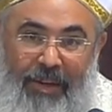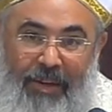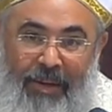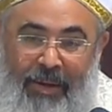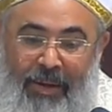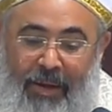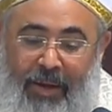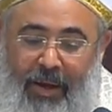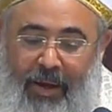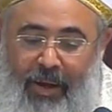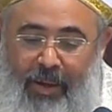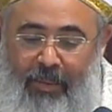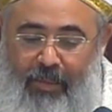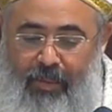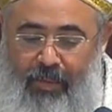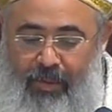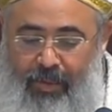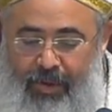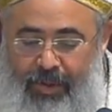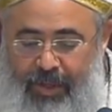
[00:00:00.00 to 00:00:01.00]
um,
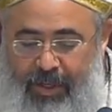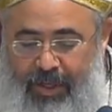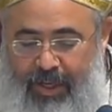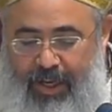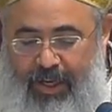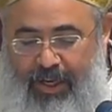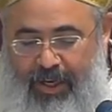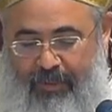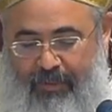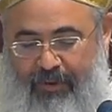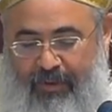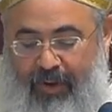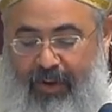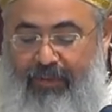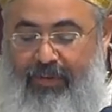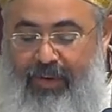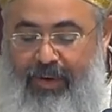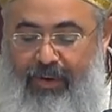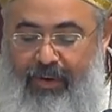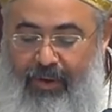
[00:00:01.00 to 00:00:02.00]
with the kingdom of
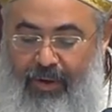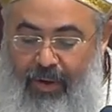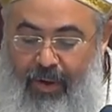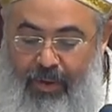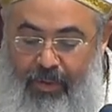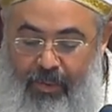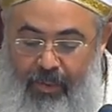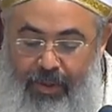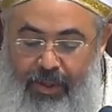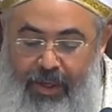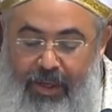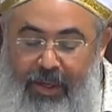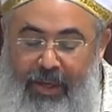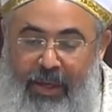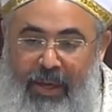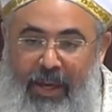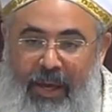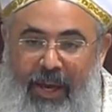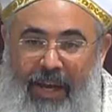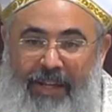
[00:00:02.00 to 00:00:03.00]
heaven, God willing,
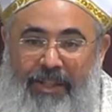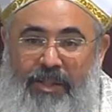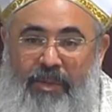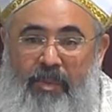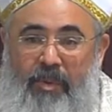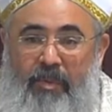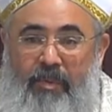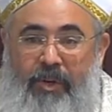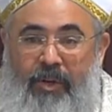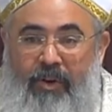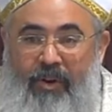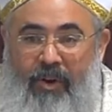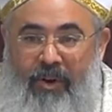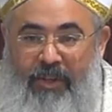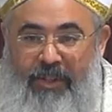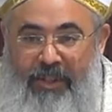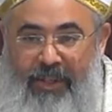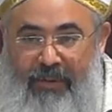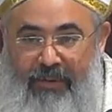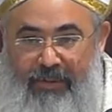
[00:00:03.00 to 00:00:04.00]
and to prepare
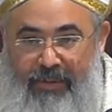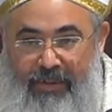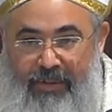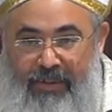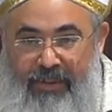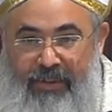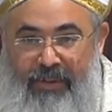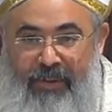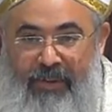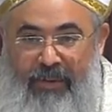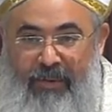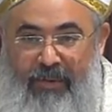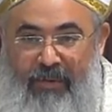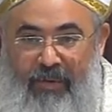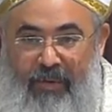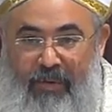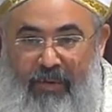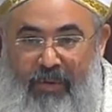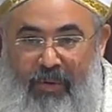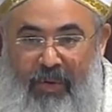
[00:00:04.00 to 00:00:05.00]
ourselves for,
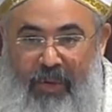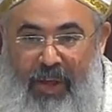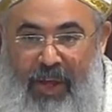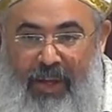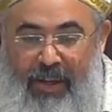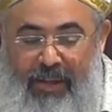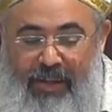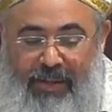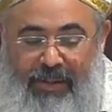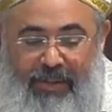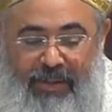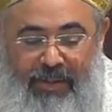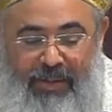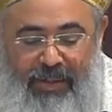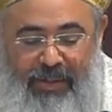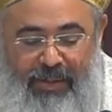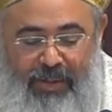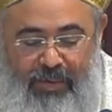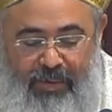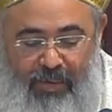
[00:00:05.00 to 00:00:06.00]
for that. This is this
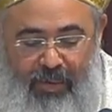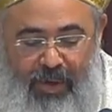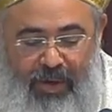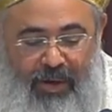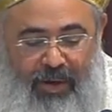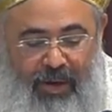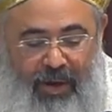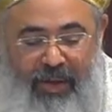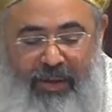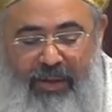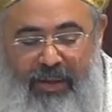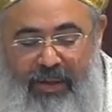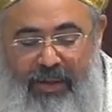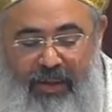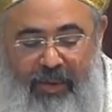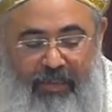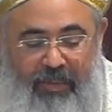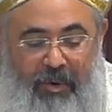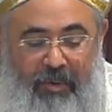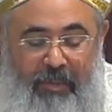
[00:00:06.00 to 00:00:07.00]
is what I think the
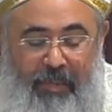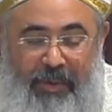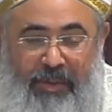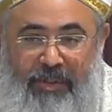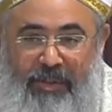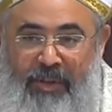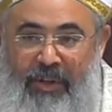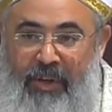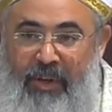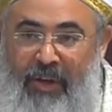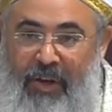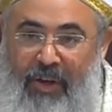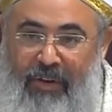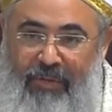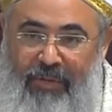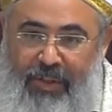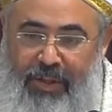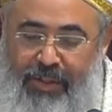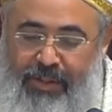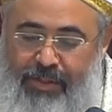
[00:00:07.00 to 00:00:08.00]
purpose of
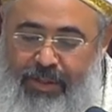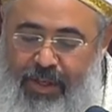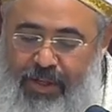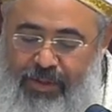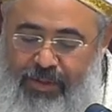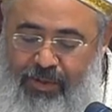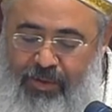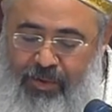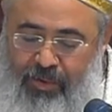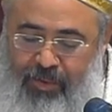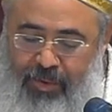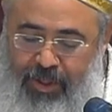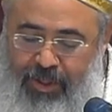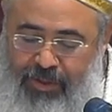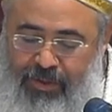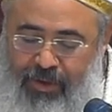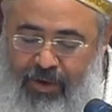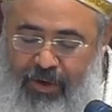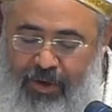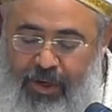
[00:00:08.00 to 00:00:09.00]
these next two weeks
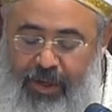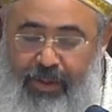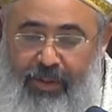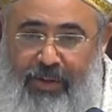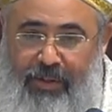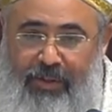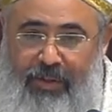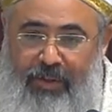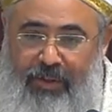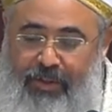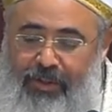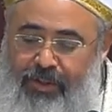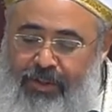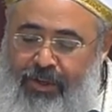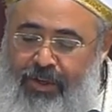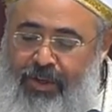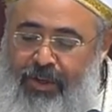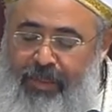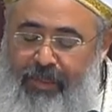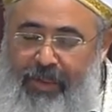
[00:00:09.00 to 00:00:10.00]
are in the church,
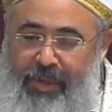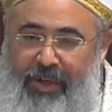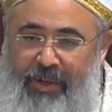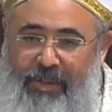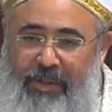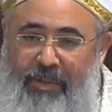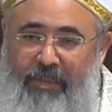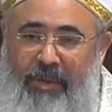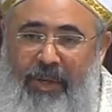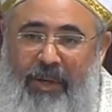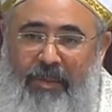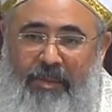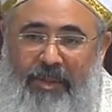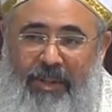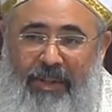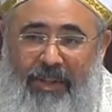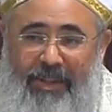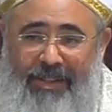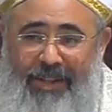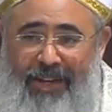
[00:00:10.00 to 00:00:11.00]
because sometimes in the
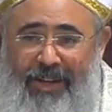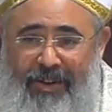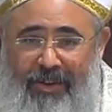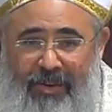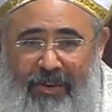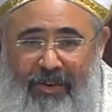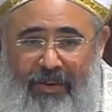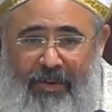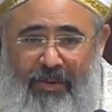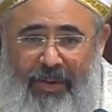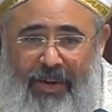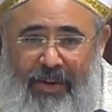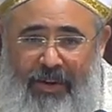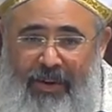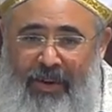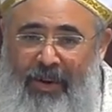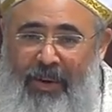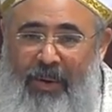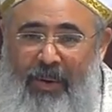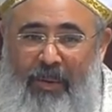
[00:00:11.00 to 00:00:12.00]
secular New Year
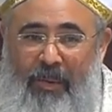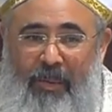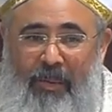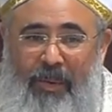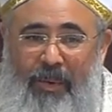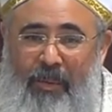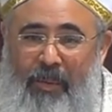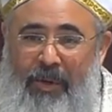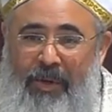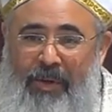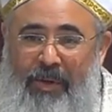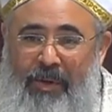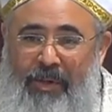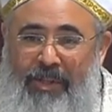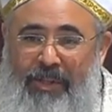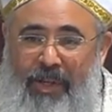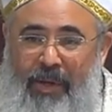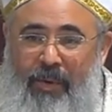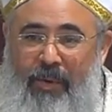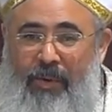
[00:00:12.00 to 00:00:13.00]
we, we just
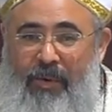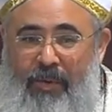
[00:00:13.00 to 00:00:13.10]
say, oh,